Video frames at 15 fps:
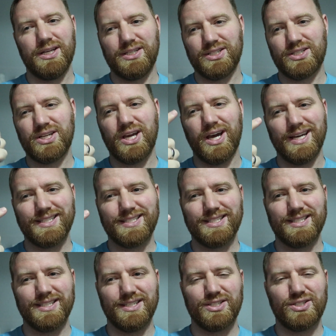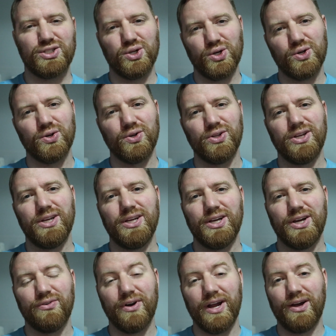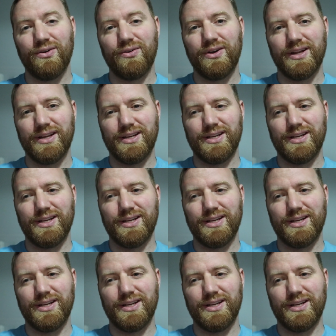just cuts this circle around